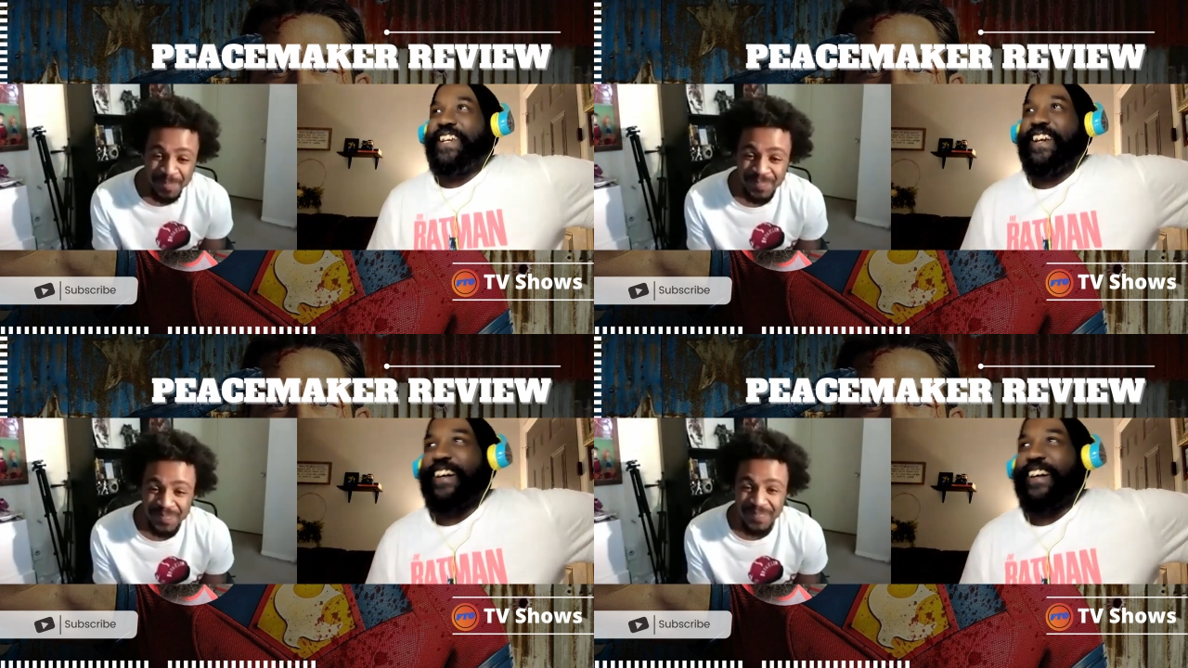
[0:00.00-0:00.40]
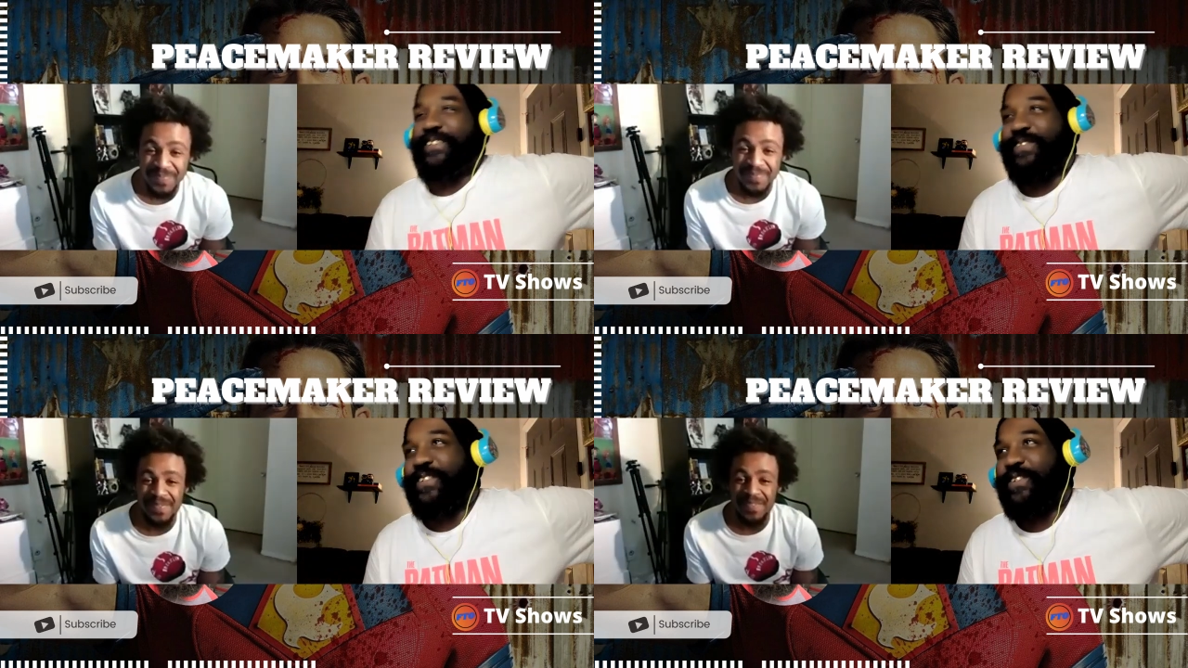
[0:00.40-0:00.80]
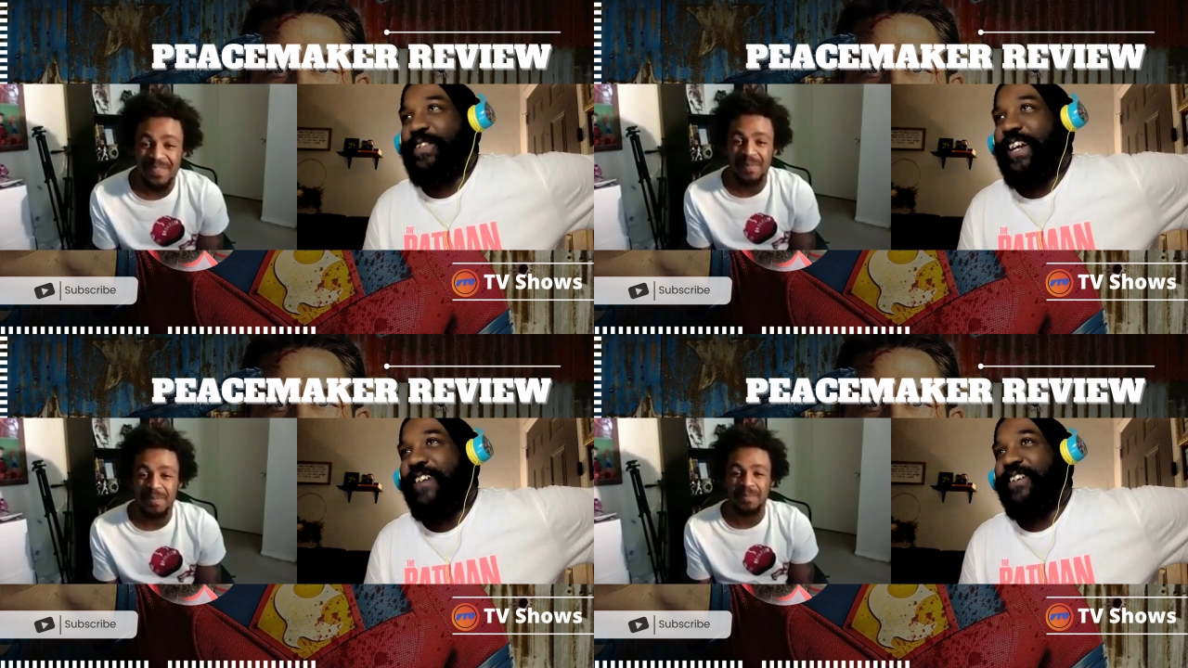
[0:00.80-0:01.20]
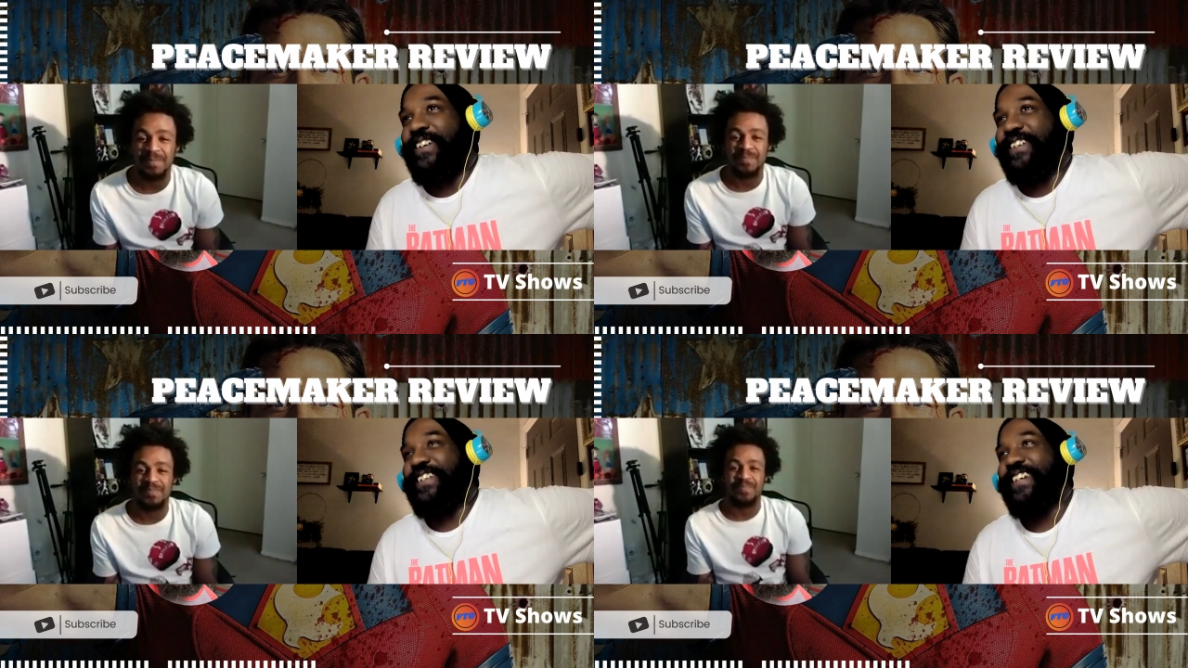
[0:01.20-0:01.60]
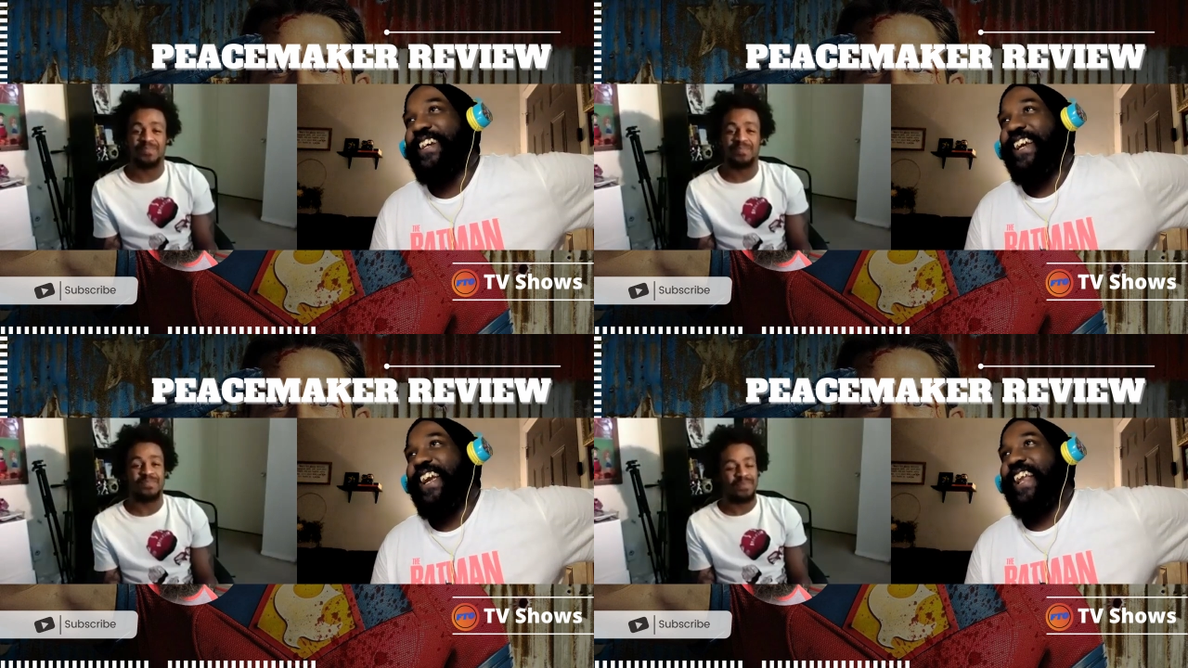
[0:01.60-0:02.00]
Speaker 1: Gotham for three hours.
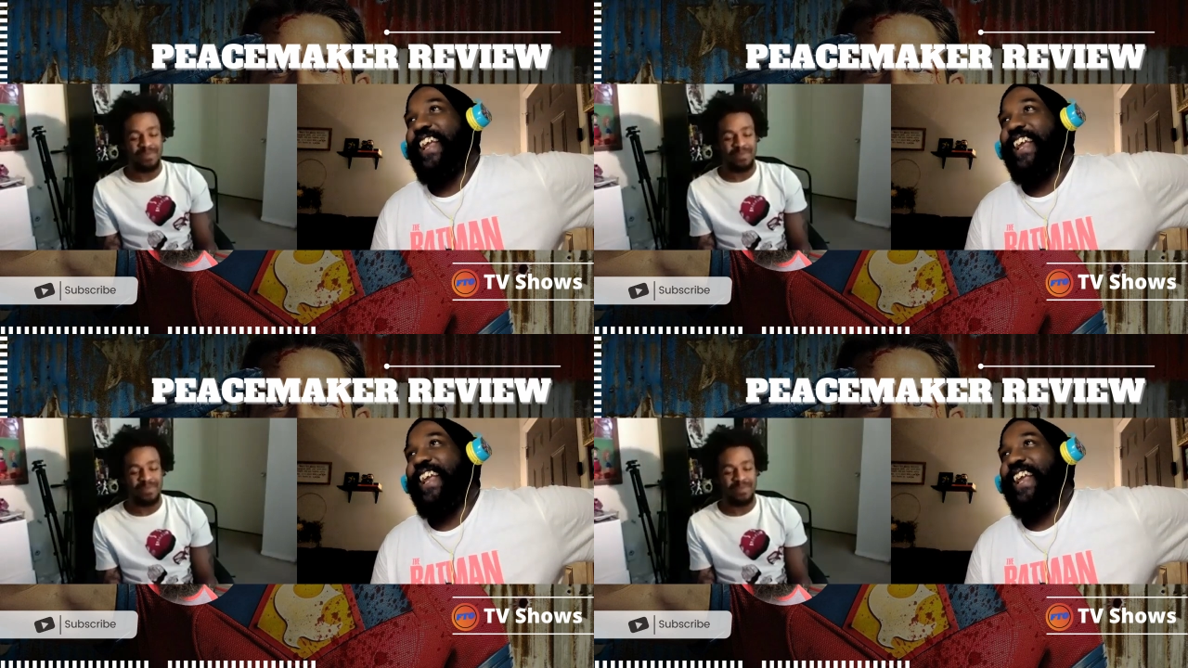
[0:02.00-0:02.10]
And